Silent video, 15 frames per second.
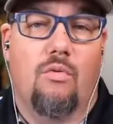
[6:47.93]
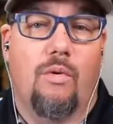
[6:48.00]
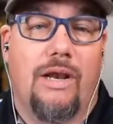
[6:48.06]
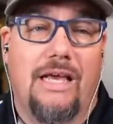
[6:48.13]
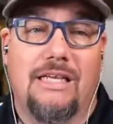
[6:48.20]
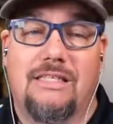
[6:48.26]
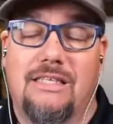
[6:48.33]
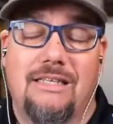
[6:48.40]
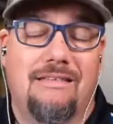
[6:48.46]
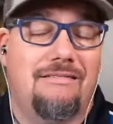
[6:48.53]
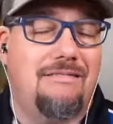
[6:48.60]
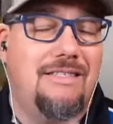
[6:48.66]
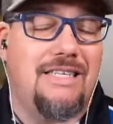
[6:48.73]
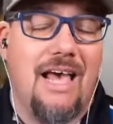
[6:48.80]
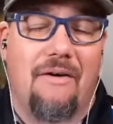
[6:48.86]
when he's
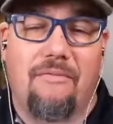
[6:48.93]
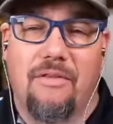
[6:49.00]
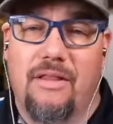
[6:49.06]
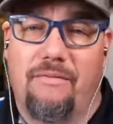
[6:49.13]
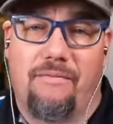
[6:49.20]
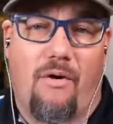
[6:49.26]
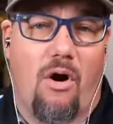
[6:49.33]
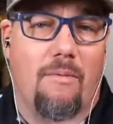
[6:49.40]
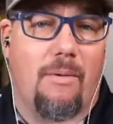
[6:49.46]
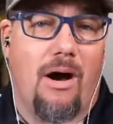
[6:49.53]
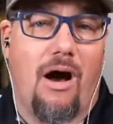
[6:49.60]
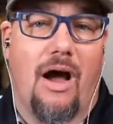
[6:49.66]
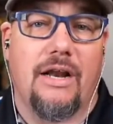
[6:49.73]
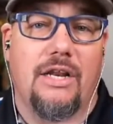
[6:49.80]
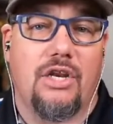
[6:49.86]
definitely far
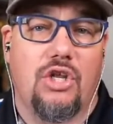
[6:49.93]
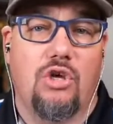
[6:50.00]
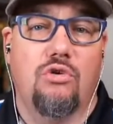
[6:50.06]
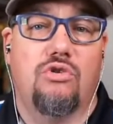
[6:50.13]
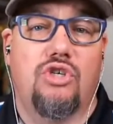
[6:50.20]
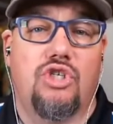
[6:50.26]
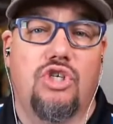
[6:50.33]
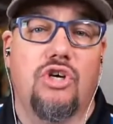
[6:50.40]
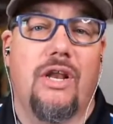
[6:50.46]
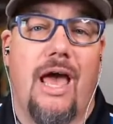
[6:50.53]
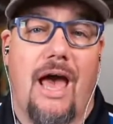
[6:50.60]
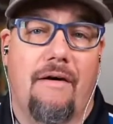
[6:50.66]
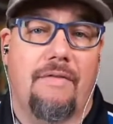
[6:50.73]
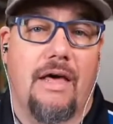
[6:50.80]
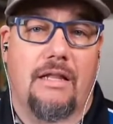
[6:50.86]
behind and you should
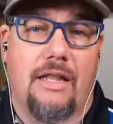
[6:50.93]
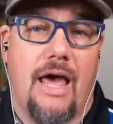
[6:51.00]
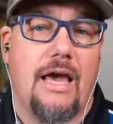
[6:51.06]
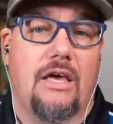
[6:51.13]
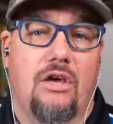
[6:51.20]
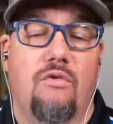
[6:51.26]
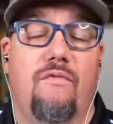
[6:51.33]
have that leg.